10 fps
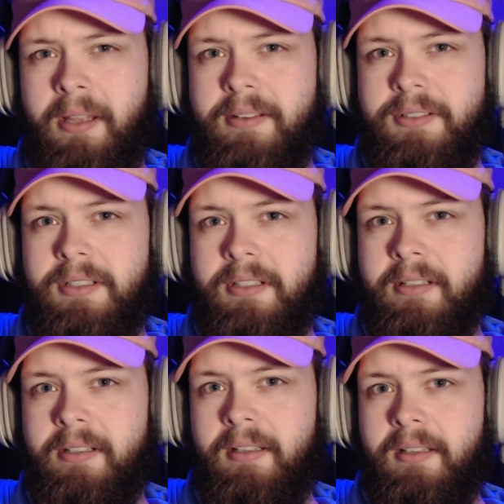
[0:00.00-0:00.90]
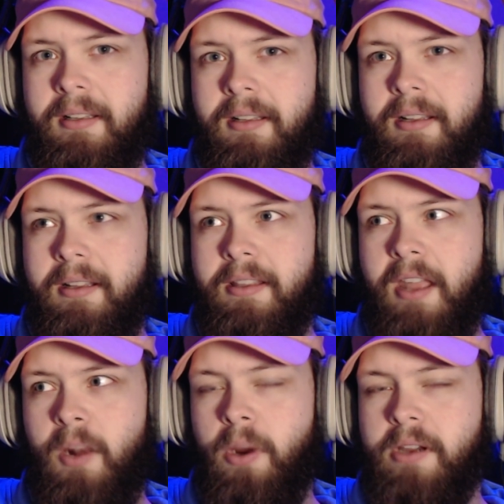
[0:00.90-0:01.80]
plunge.
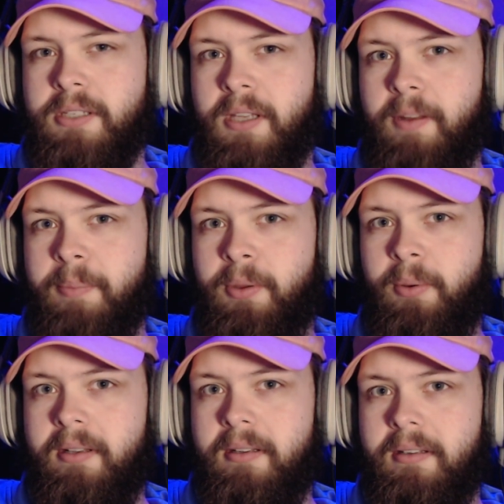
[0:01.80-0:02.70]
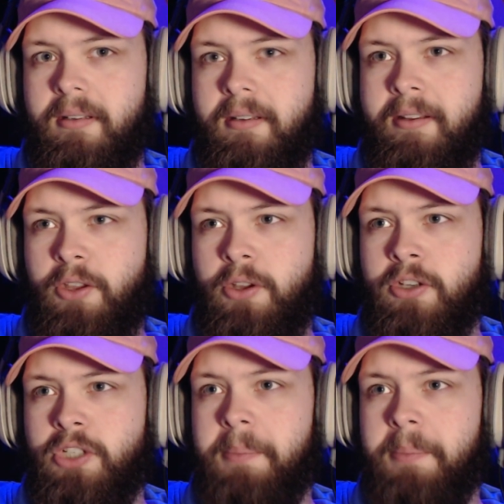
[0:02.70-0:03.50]
You gotta work yourself up to it. You know, you can